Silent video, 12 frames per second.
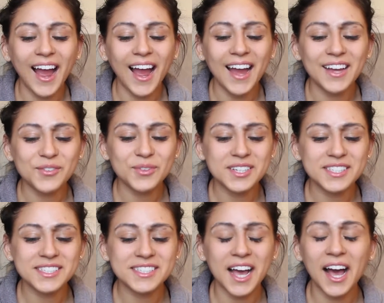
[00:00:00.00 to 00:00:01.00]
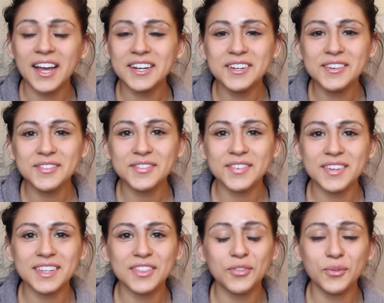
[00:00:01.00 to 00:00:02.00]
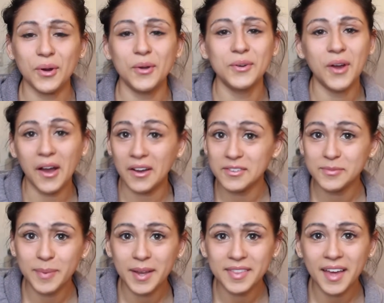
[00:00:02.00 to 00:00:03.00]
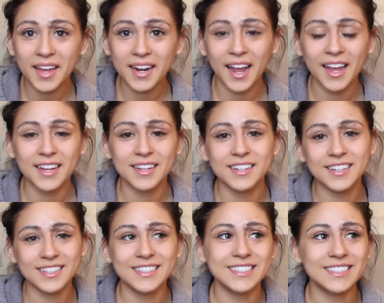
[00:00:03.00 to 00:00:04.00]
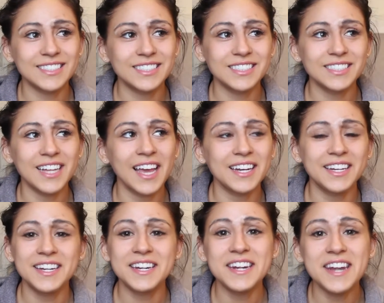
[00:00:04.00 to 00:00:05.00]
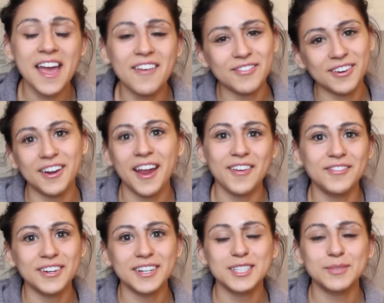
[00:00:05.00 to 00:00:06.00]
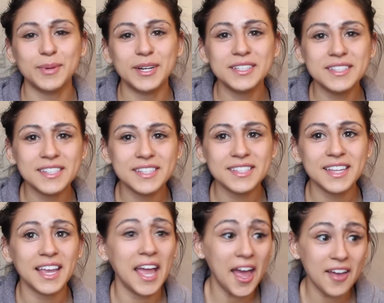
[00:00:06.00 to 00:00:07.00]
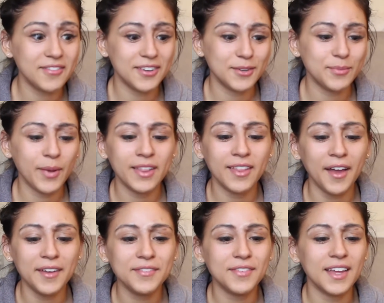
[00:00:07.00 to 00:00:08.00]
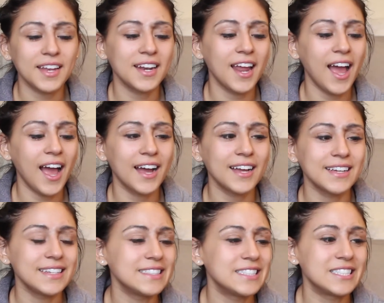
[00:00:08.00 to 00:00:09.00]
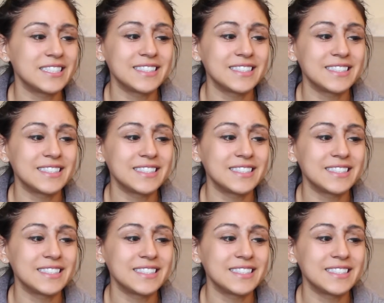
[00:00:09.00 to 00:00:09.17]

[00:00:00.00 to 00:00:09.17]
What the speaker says: I was kind of thrown off by that. I had never ever experienced this, like, ever in my life, and I